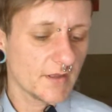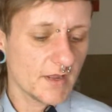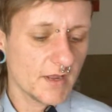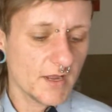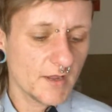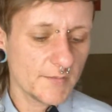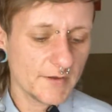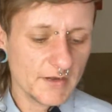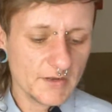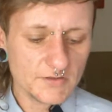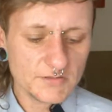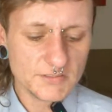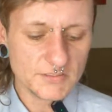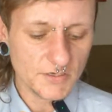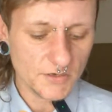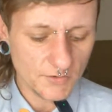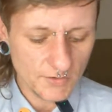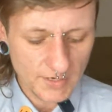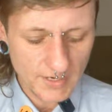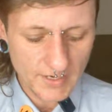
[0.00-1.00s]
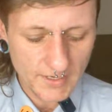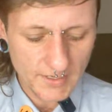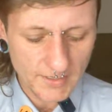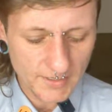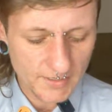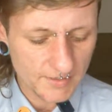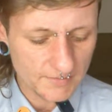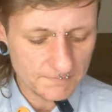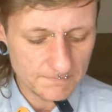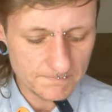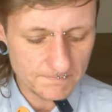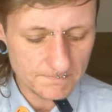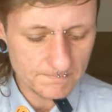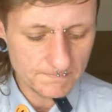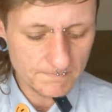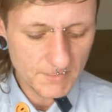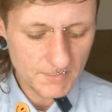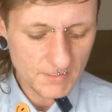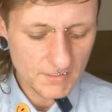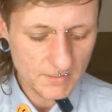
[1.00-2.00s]
And also I
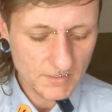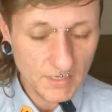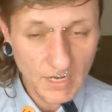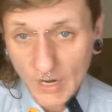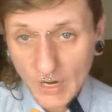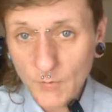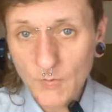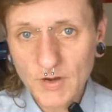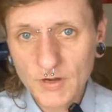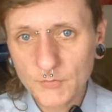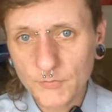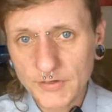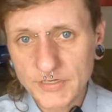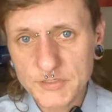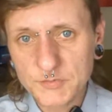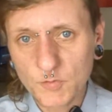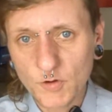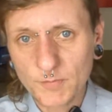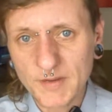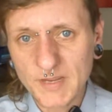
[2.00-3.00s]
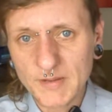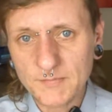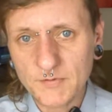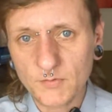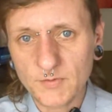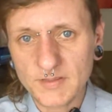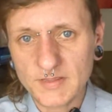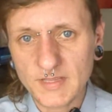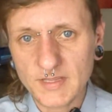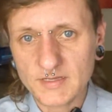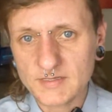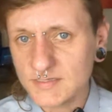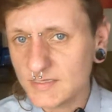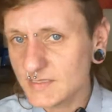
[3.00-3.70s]
want to reach more people with this,